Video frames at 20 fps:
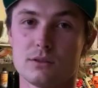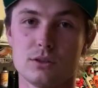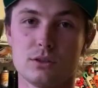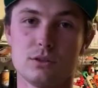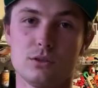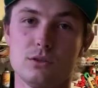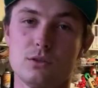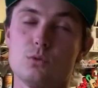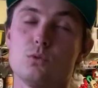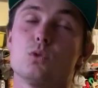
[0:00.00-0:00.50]

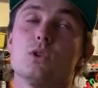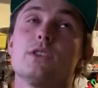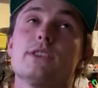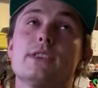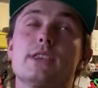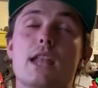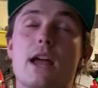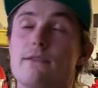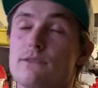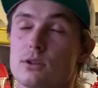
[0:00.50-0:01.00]
you will
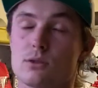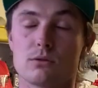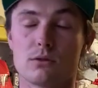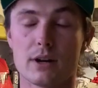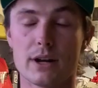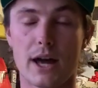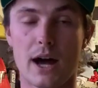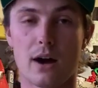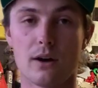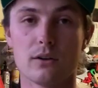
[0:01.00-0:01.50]
never
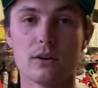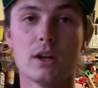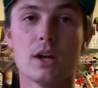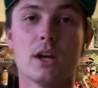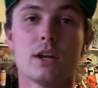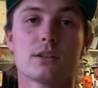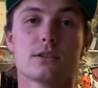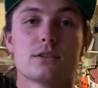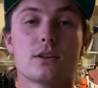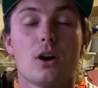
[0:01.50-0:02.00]
run out.
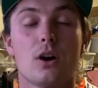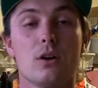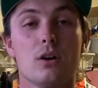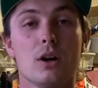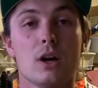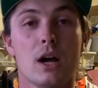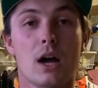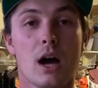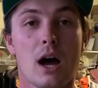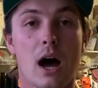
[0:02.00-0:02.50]
So
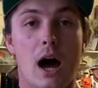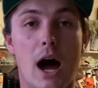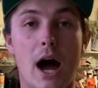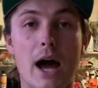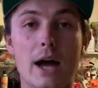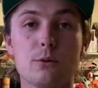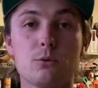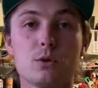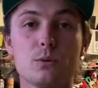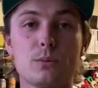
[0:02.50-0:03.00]

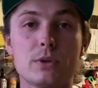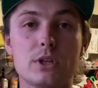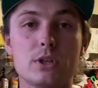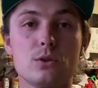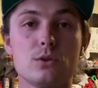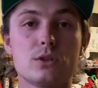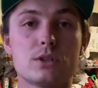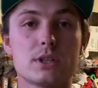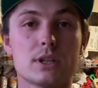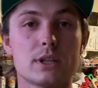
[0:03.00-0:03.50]
I will be
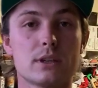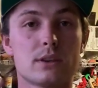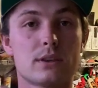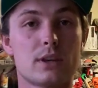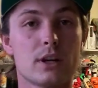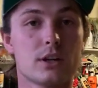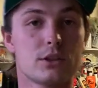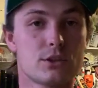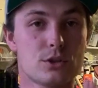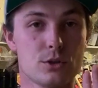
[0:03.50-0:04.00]
using
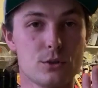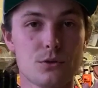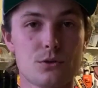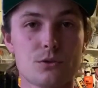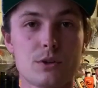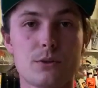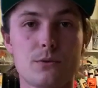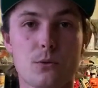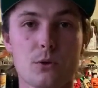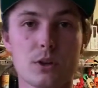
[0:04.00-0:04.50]
their 2
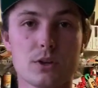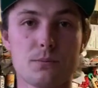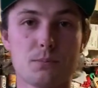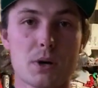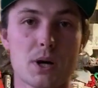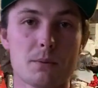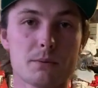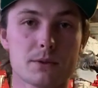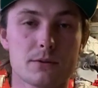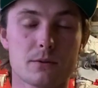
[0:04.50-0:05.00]
340
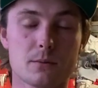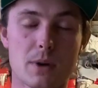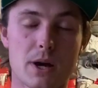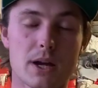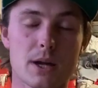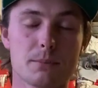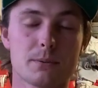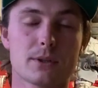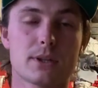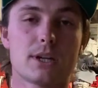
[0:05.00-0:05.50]
pumps for
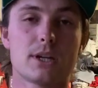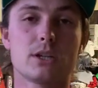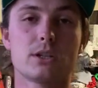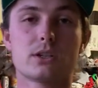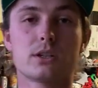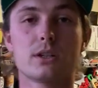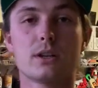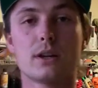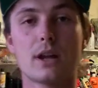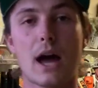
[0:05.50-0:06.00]
my
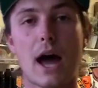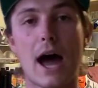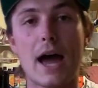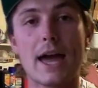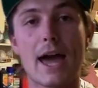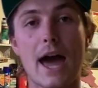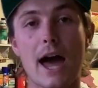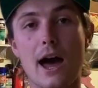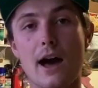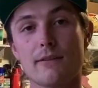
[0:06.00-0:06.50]
application. I
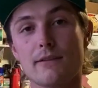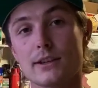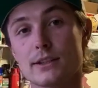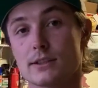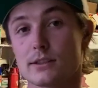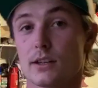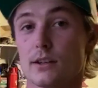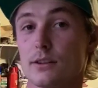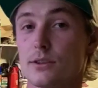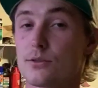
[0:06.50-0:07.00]
have a
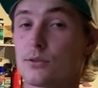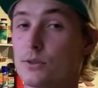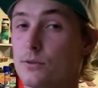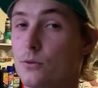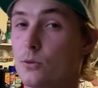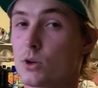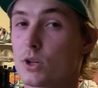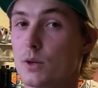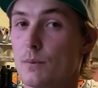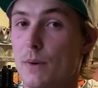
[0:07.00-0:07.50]
Stealth
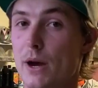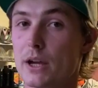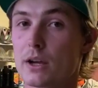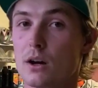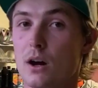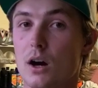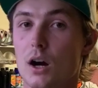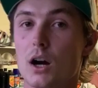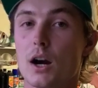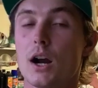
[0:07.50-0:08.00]
340 in my
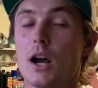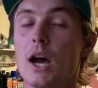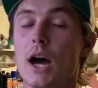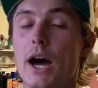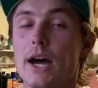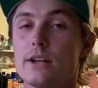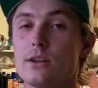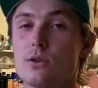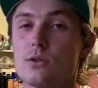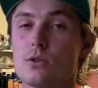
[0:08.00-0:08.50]
car.
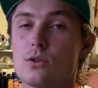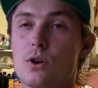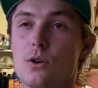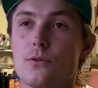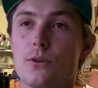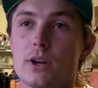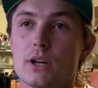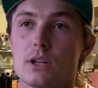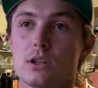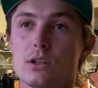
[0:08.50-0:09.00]
I don't know
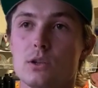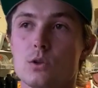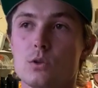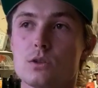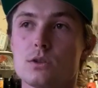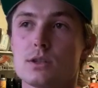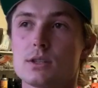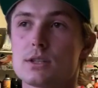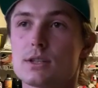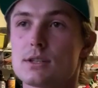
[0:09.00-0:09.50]
if I can
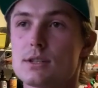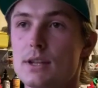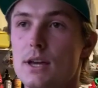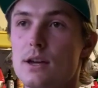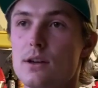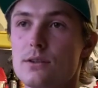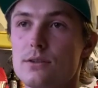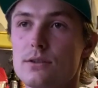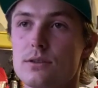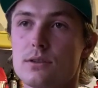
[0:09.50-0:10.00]
use the
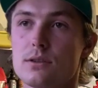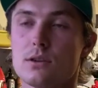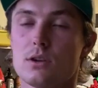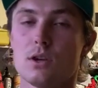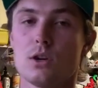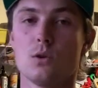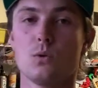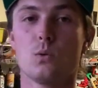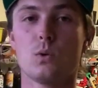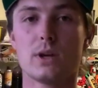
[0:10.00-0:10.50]
Stealth
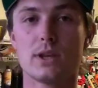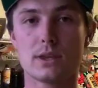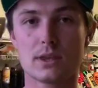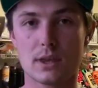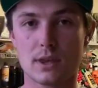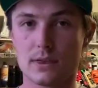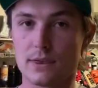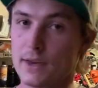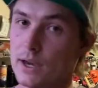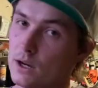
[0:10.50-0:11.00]

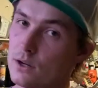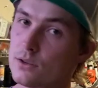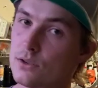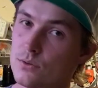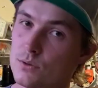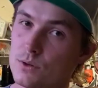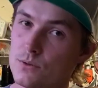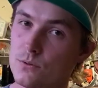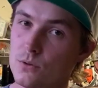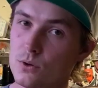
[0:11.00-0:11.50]
with their
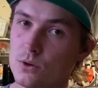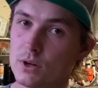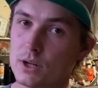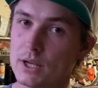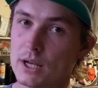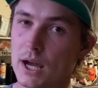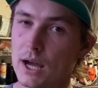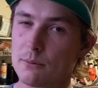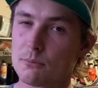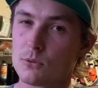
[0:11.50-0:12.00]

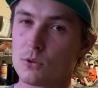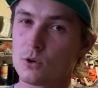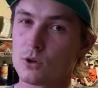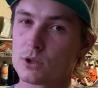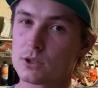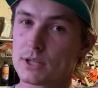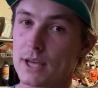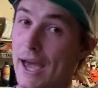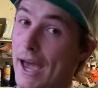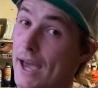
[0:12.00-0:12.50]
340. I'm
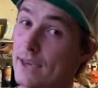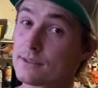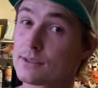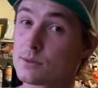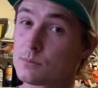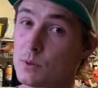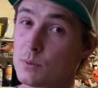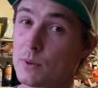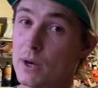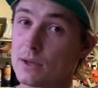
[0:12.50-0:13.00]
going to ask
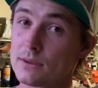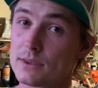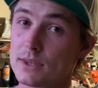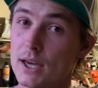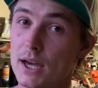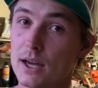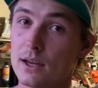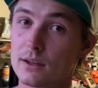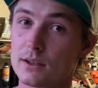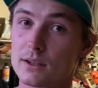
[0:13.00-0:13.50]
them about
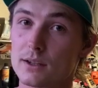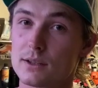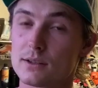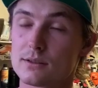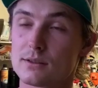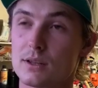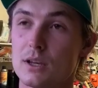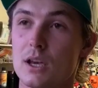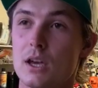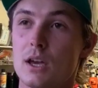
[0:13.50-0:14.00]
that,
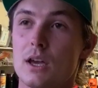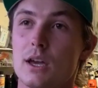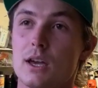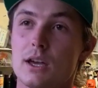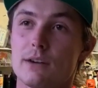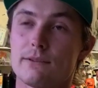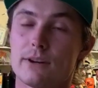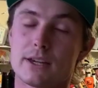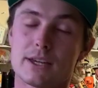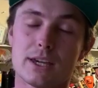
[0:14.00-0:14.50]
because
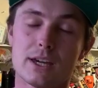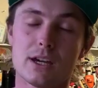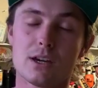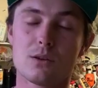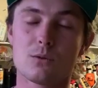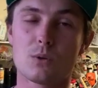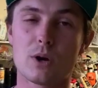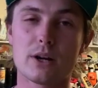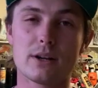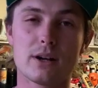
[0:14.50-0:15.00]
if I
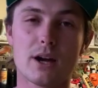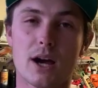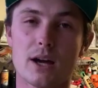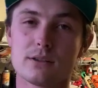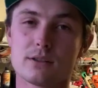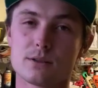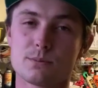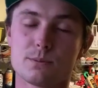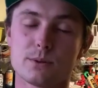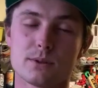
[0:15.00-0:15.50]
can, why
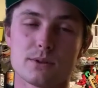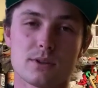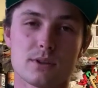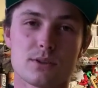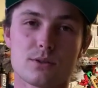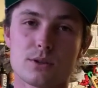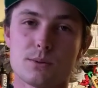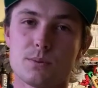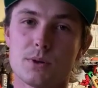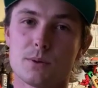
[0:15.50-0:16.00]
not? Just put the
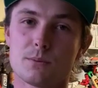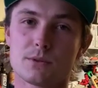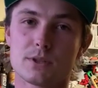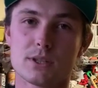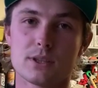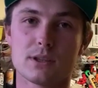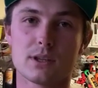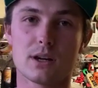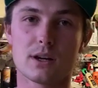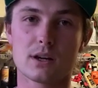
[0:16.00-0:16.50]
3 pumps
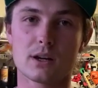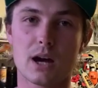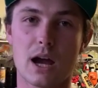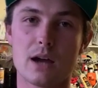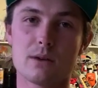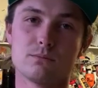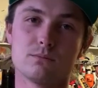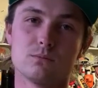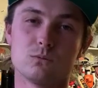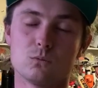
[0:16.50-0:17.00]
in there.
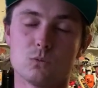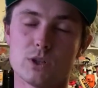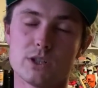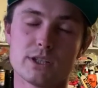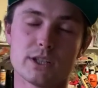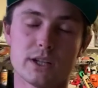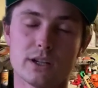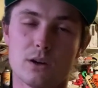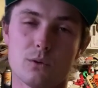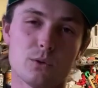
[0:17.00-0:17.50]

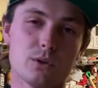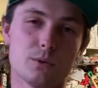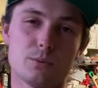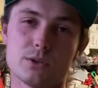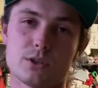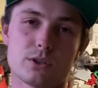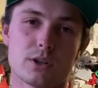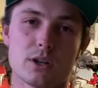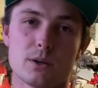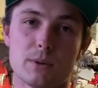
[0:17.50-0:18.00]
One day I will
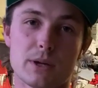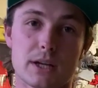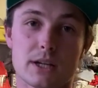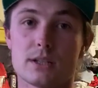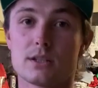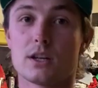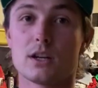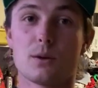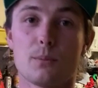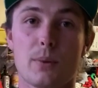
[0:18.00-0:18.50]
be trying to make a
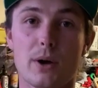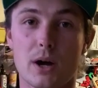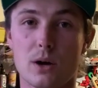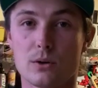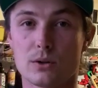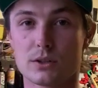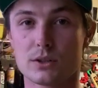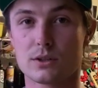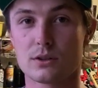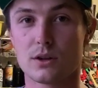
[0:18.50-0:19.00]
ton of
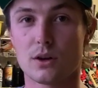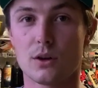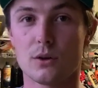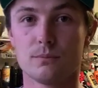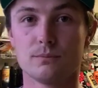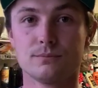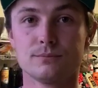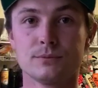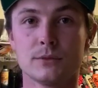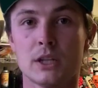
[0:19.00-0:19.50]
power, so
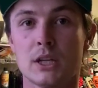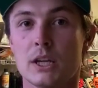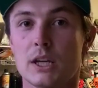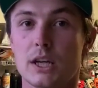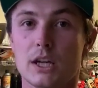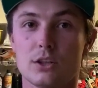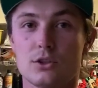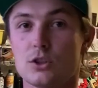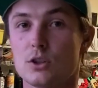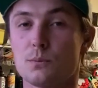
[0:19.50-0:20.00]

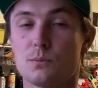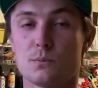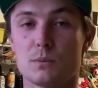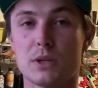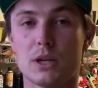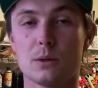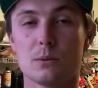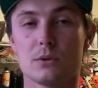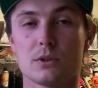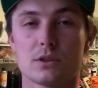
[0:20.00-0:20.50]
it should
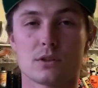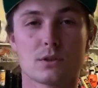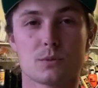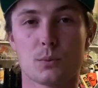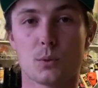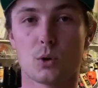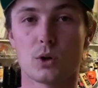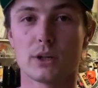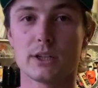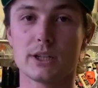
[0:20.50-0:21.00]
be able to
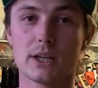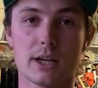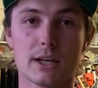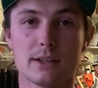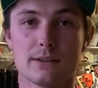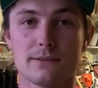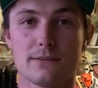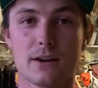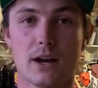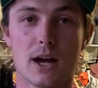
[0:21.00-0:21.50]
support
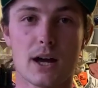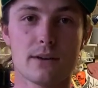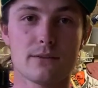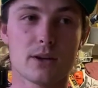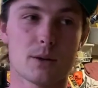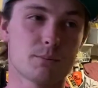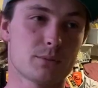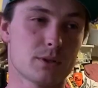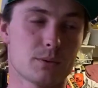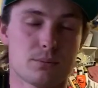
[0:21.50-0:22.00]
E85
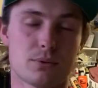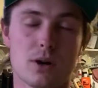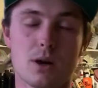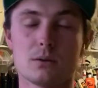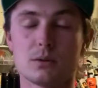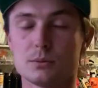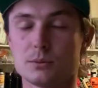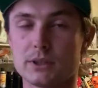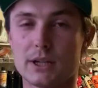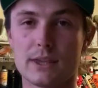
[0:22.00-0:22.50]
up to
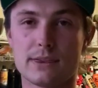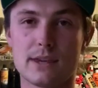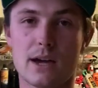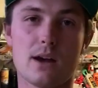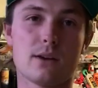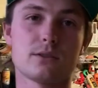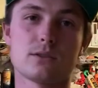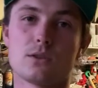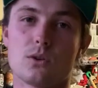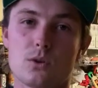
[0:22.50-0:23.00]
probably
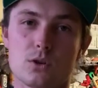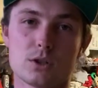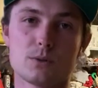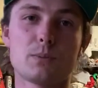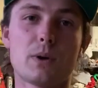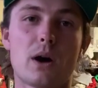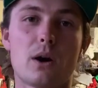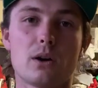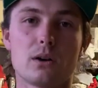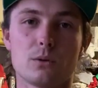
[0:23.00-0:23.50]
1,000
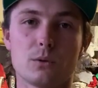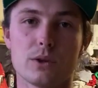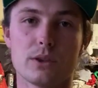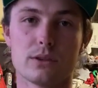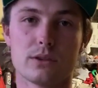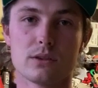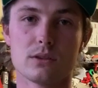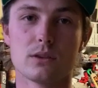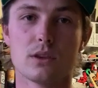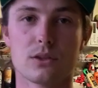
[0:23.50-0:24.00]
horsepower with
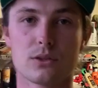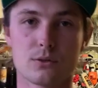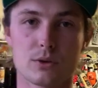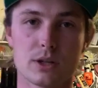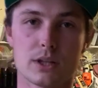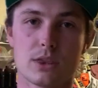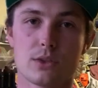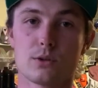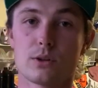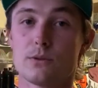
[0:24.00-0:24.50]
the
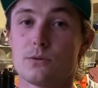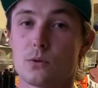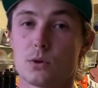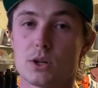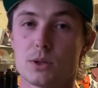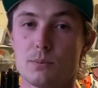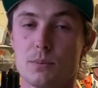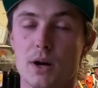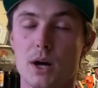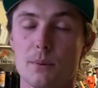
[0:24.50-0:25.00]
3
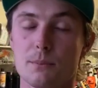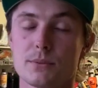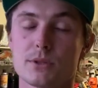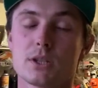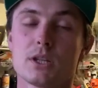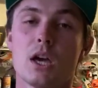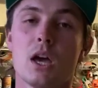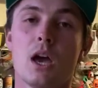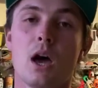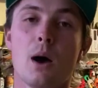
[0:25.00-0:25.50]
340
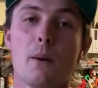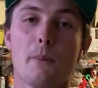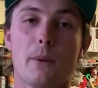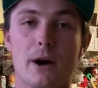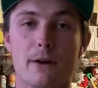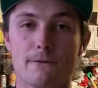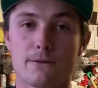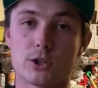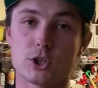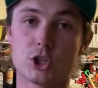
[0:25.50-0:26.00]
pumps.
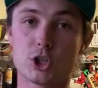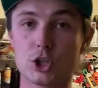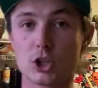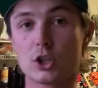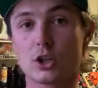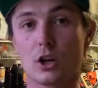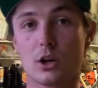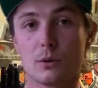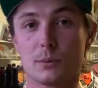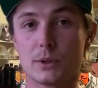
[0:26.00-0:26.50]
But for
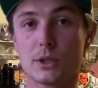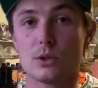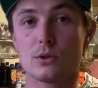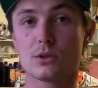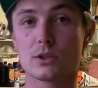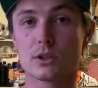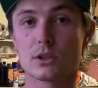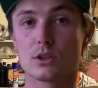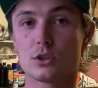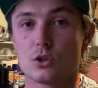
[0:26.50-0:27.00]
sure I'll be
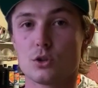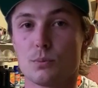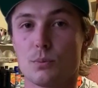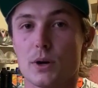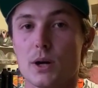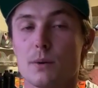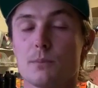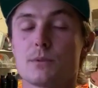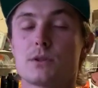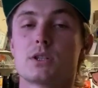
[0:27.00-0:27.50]
using the 2
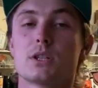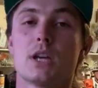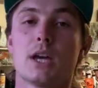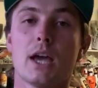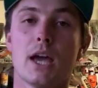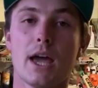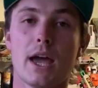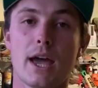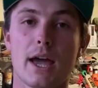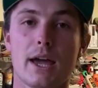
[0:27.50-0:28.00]
pumps,
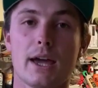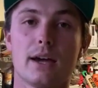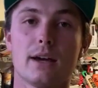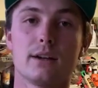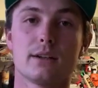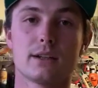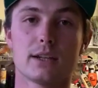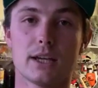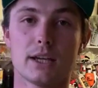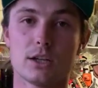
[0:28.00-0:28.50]

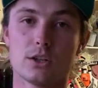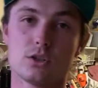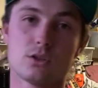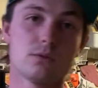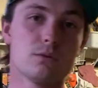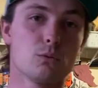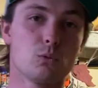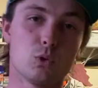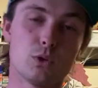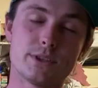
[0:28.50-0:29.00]
and it
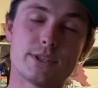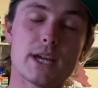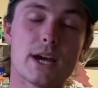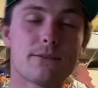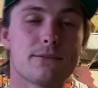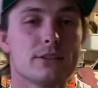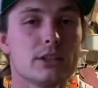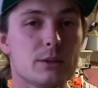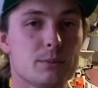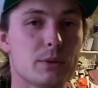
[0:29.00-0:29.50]
will
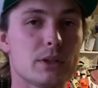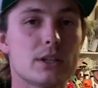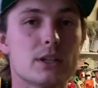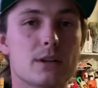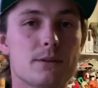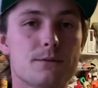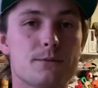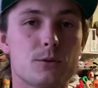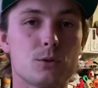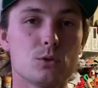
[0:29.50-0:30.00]
definitely be
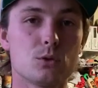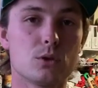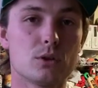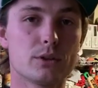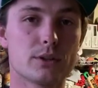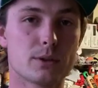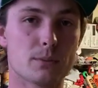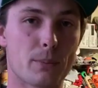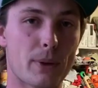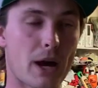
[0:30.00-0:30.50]
enough fuel
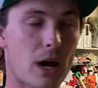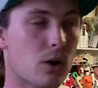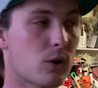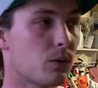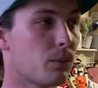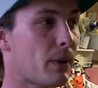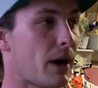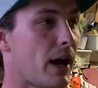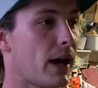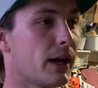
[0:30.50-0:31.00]
to
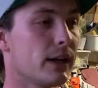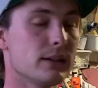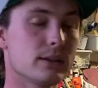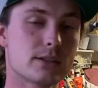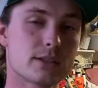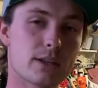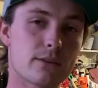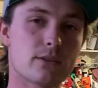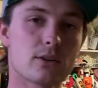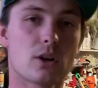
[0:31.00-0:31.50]
power my
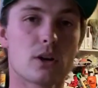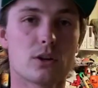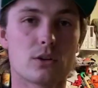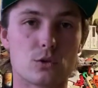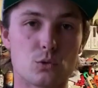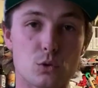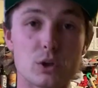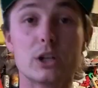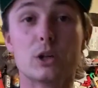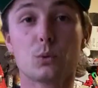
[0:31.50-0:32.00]

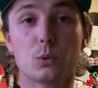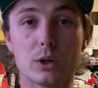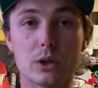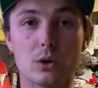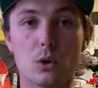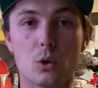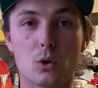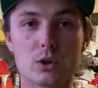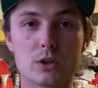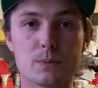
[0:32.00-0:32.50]
700 rear
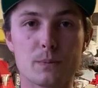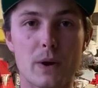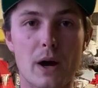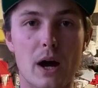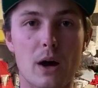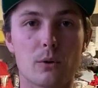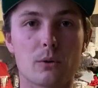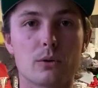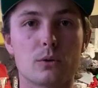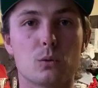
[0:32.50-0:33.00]
wheel
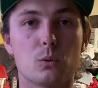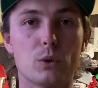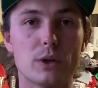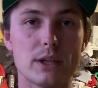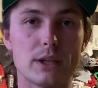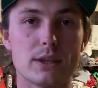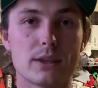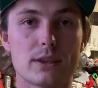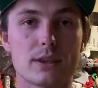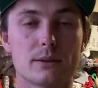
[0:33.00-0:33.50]
horsepower
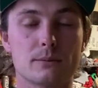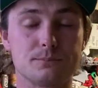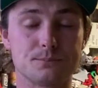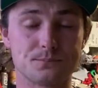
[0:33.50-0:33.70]
with